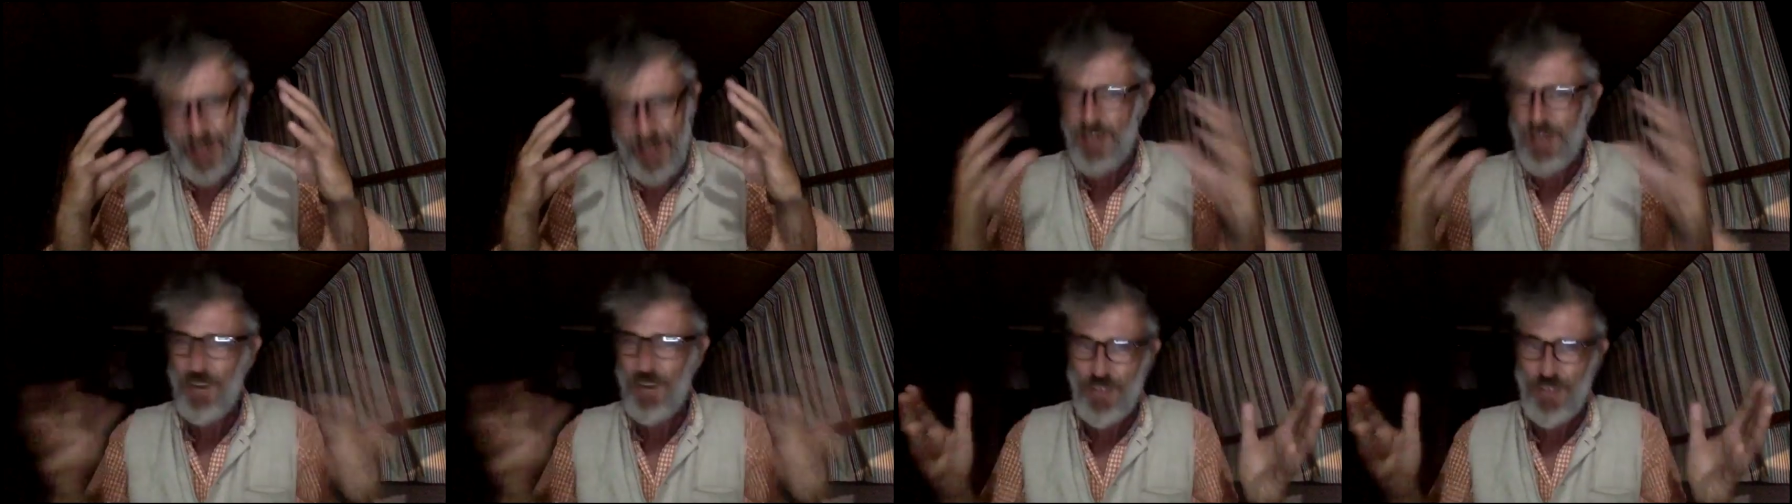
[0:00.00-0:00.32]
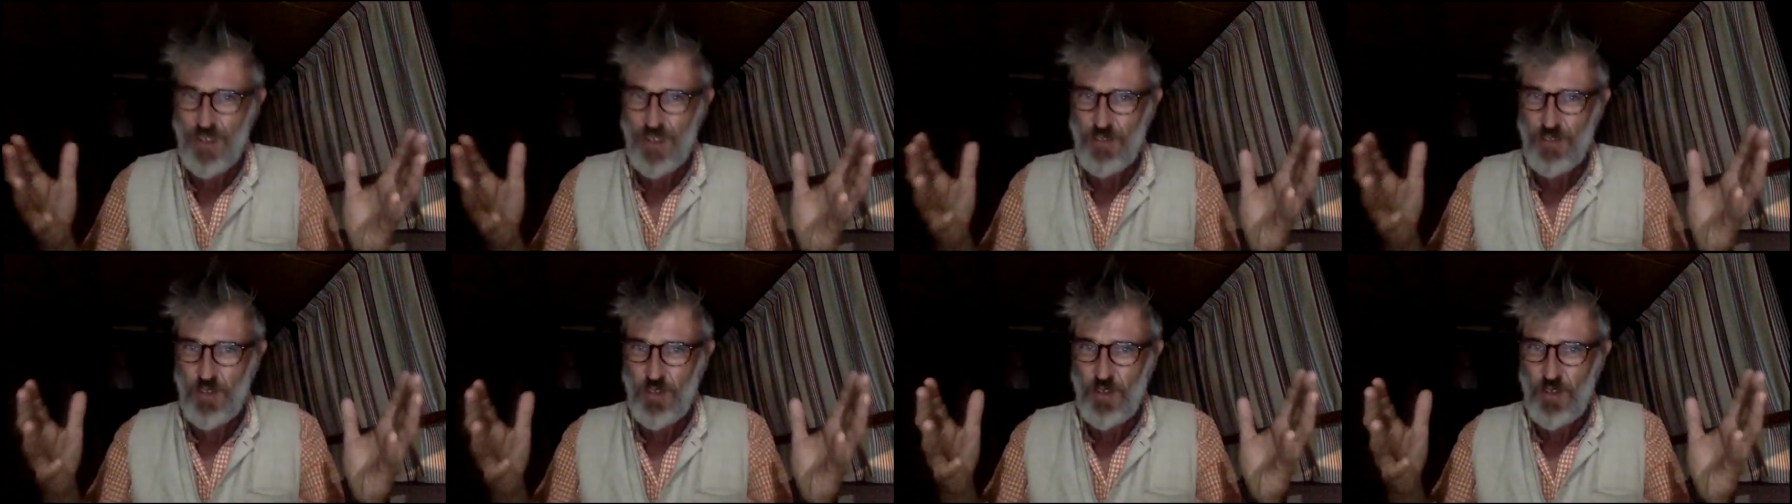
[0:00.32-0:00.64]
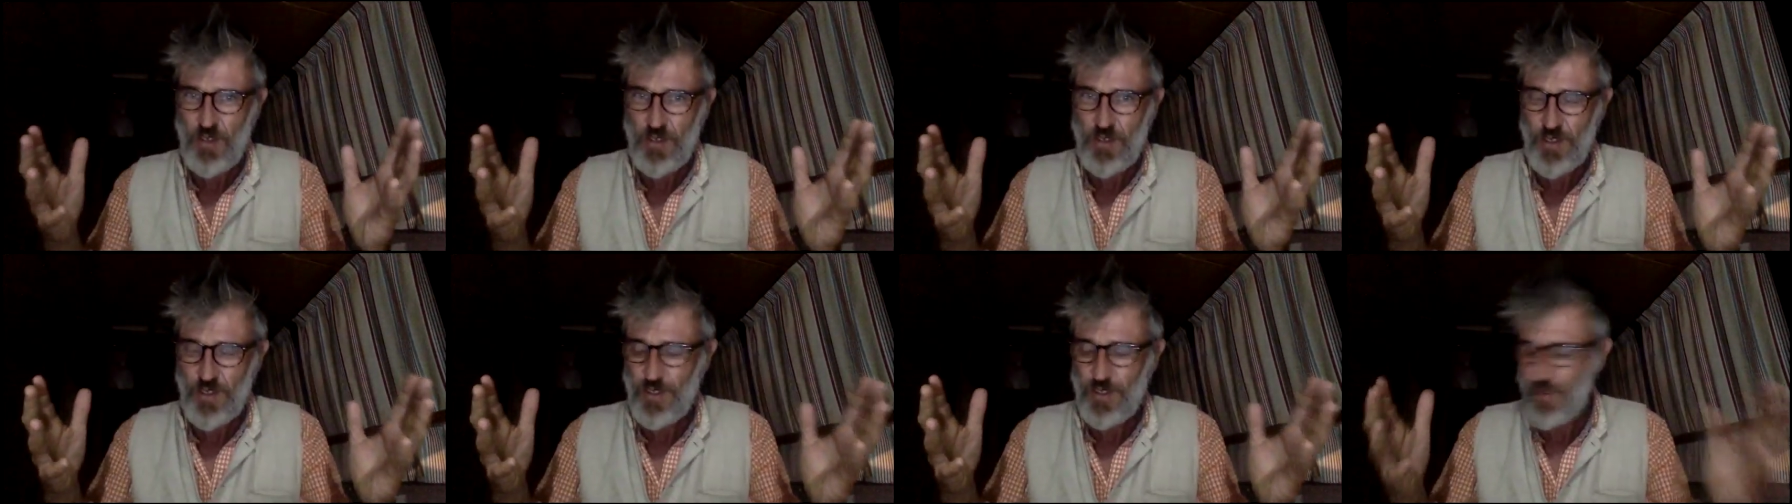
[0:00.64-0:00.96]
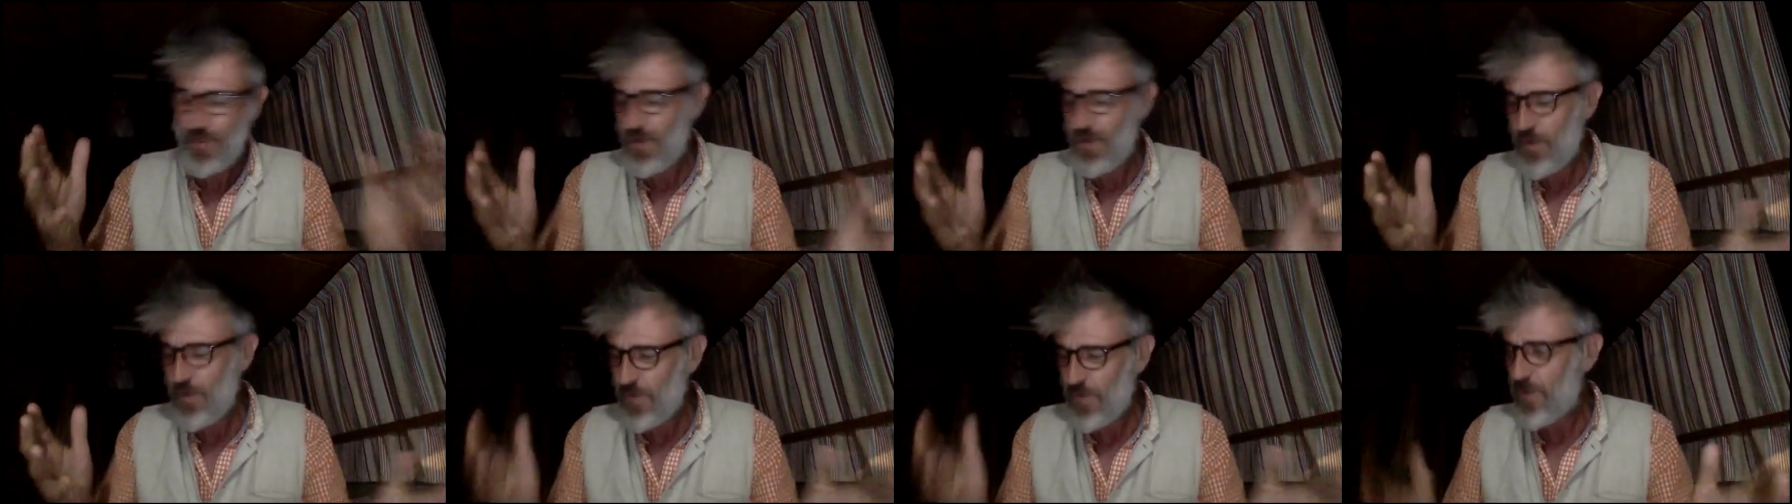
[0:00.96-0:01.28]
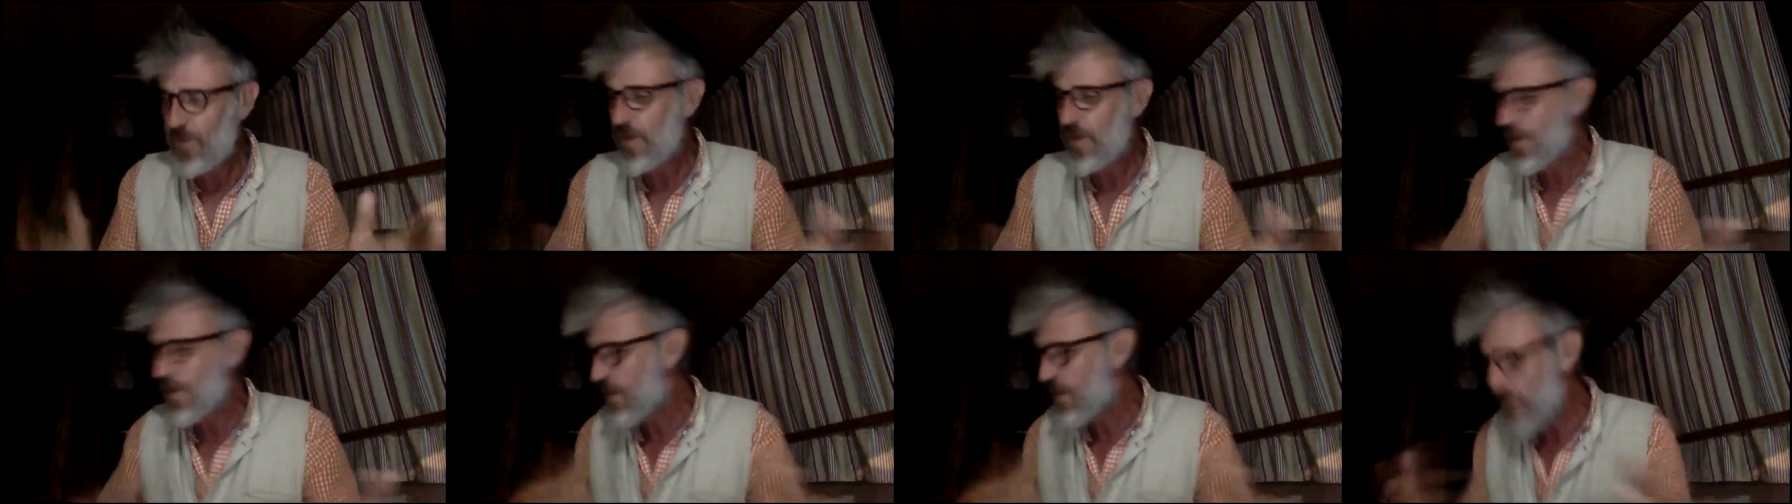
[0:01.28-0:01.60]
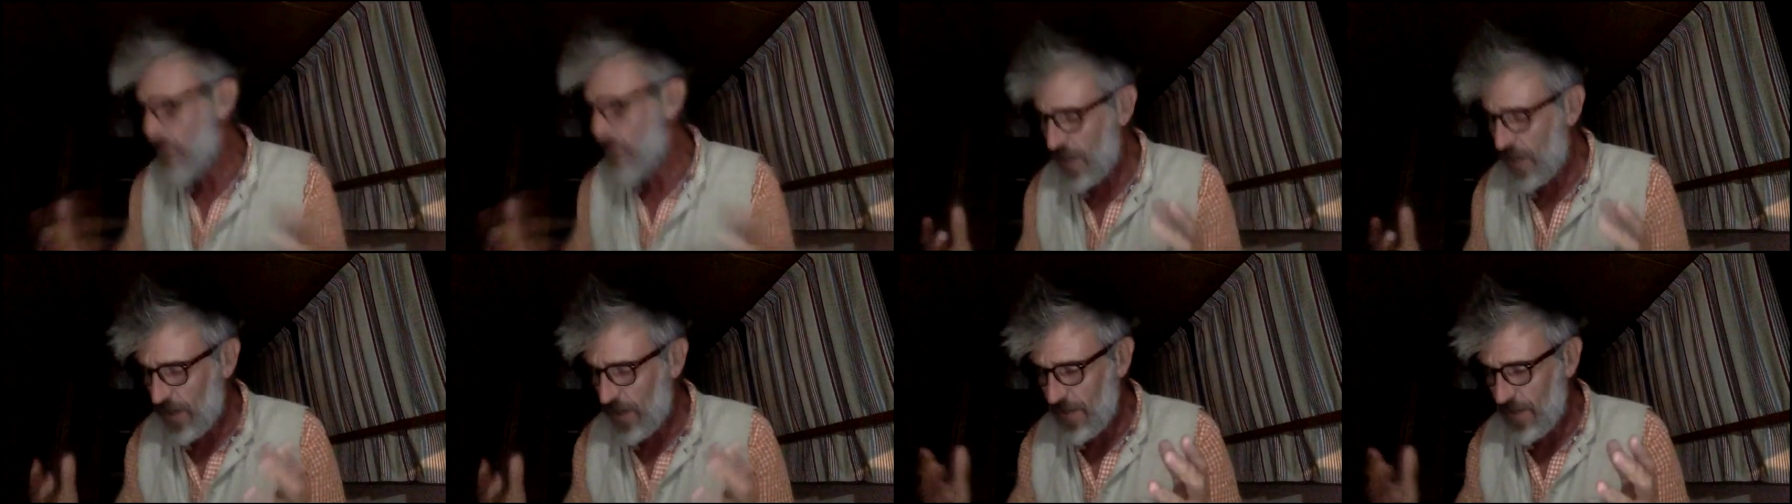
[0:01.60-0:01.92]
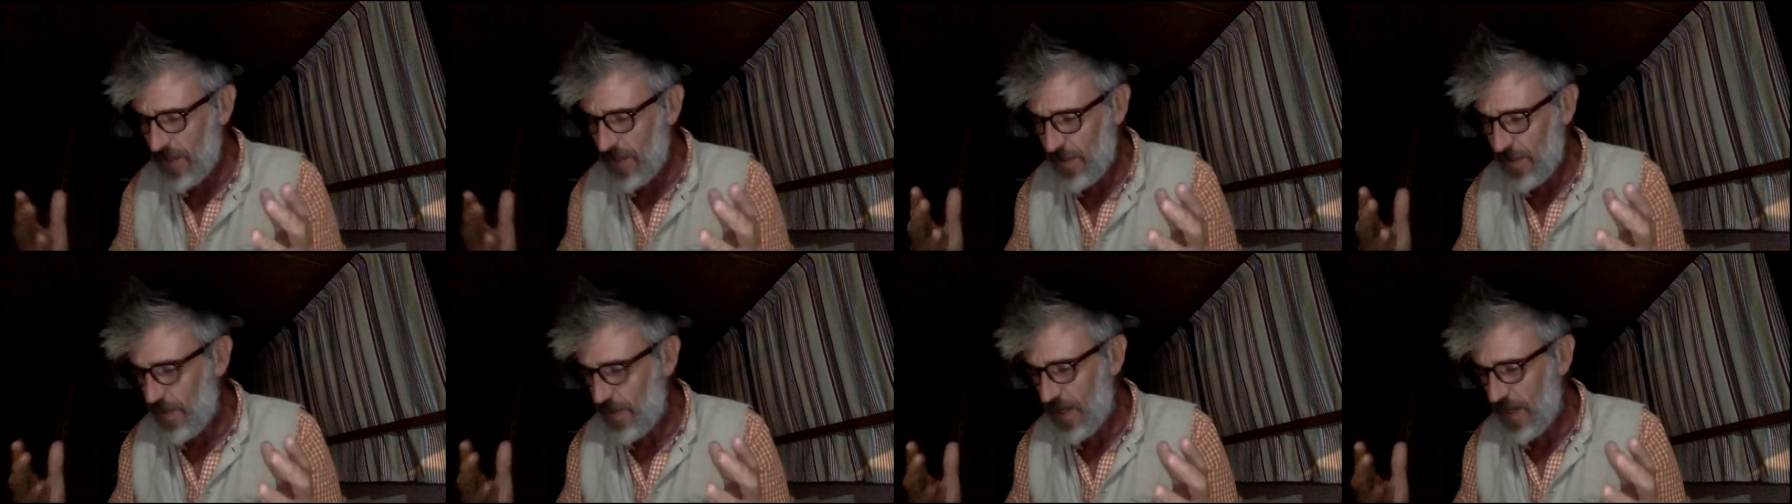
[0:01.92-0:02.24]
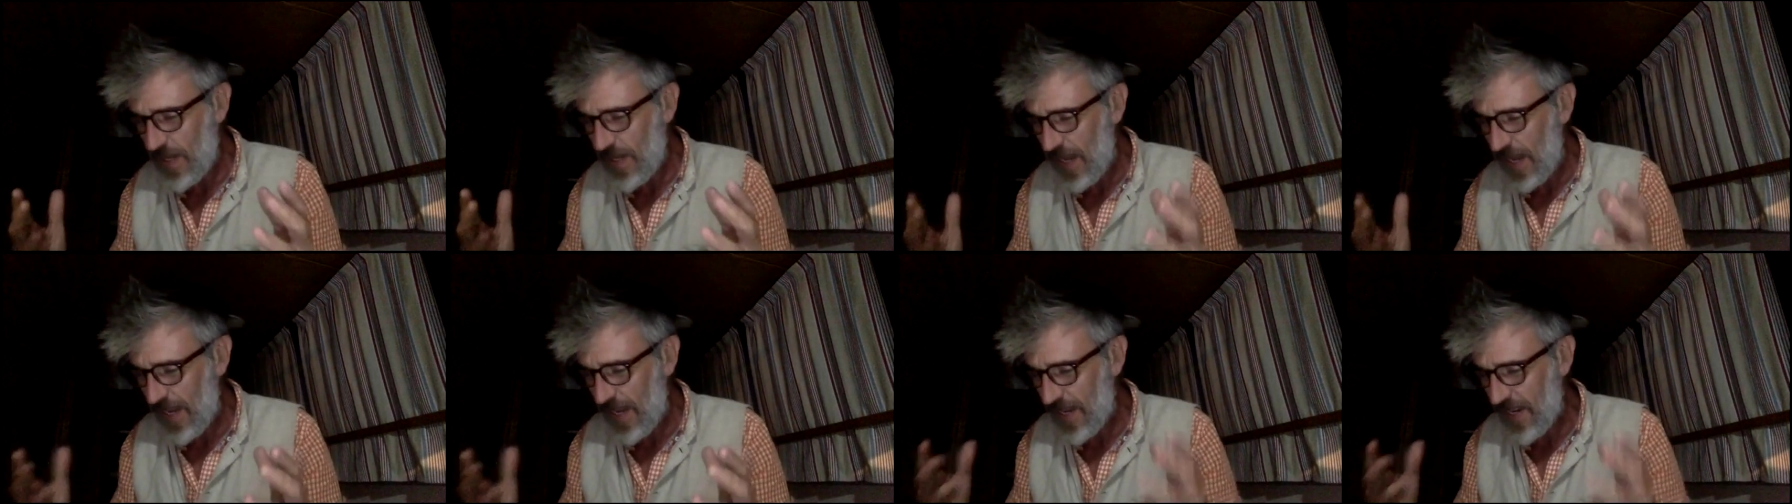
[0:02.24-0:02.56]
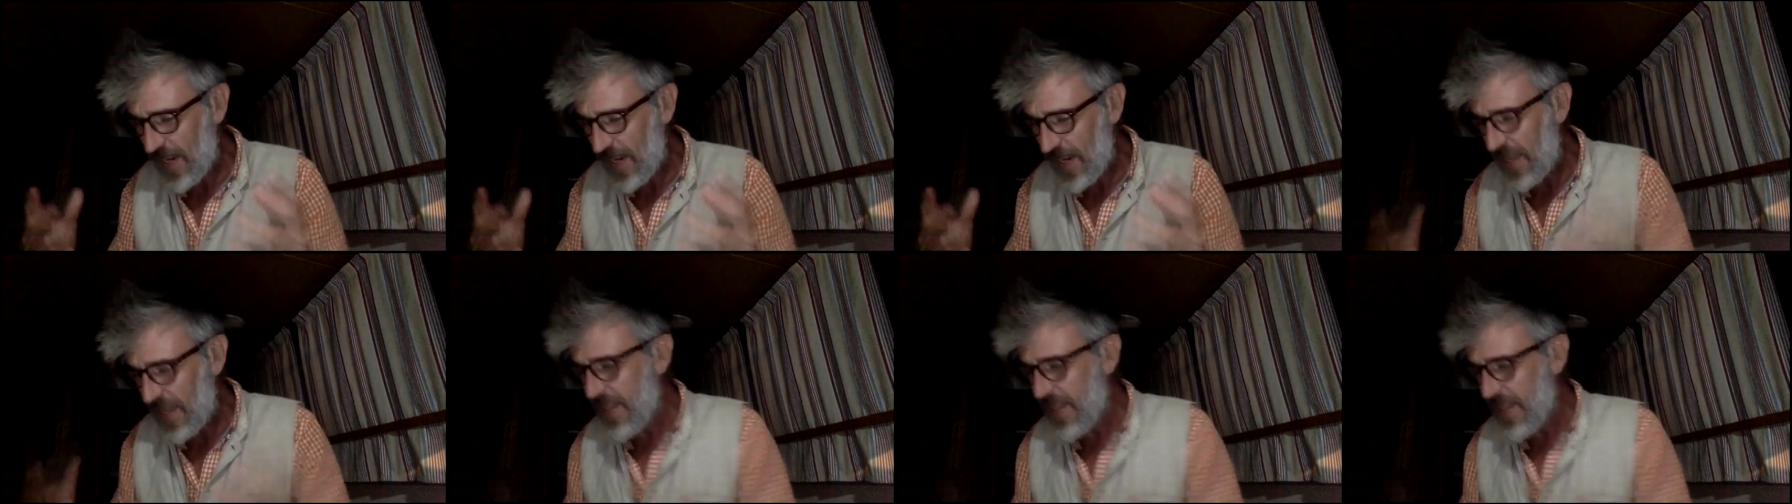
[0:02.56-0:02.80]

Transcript: And I think I've told you this story before, but I woke up with this splitting headache,